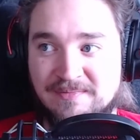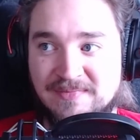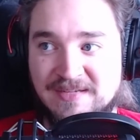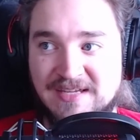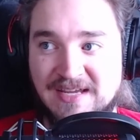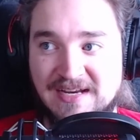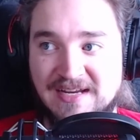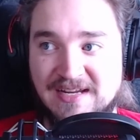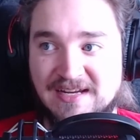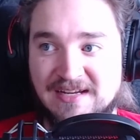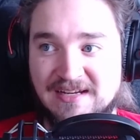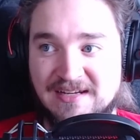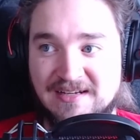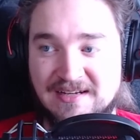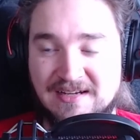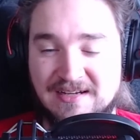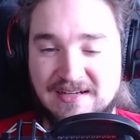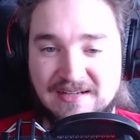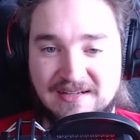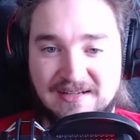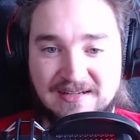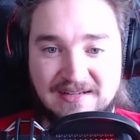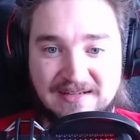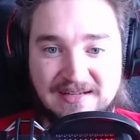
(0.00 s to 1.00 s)
Getting
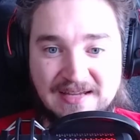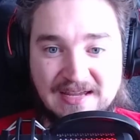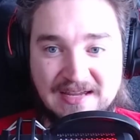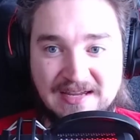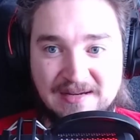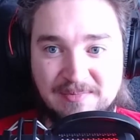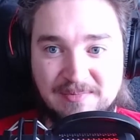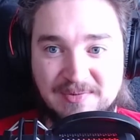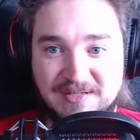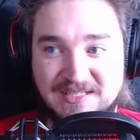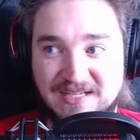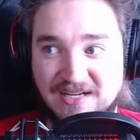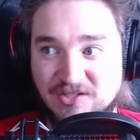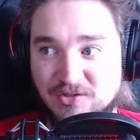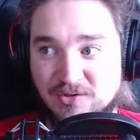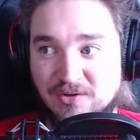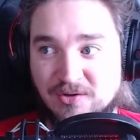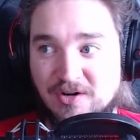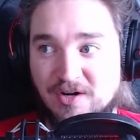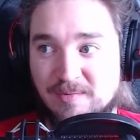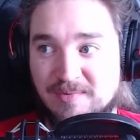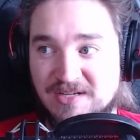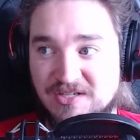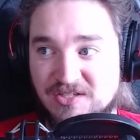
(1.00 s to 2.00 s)
a potential
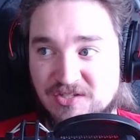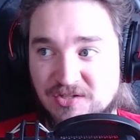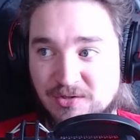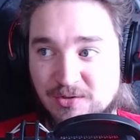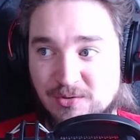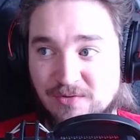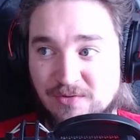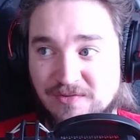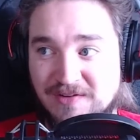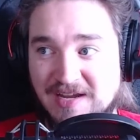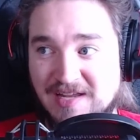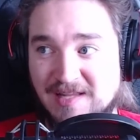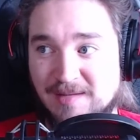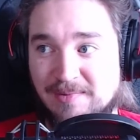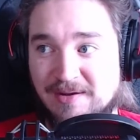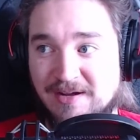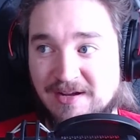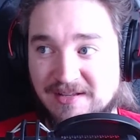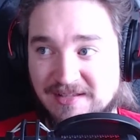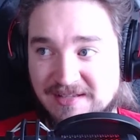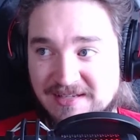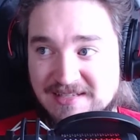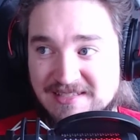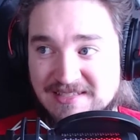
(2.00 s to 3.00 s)
RB2 if Caleb
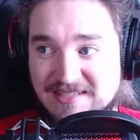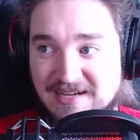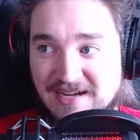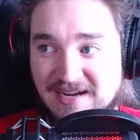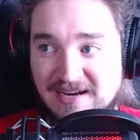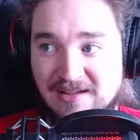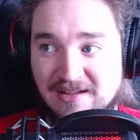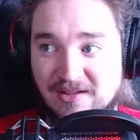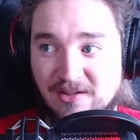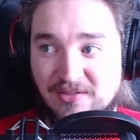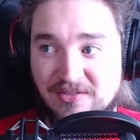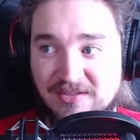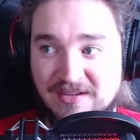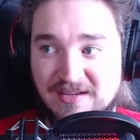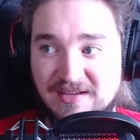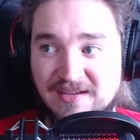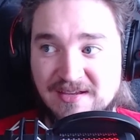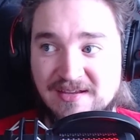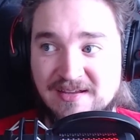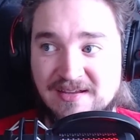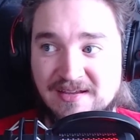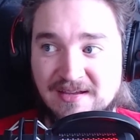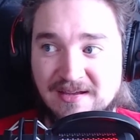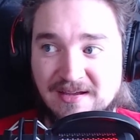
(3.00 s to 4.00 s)
Huntley is not healthy.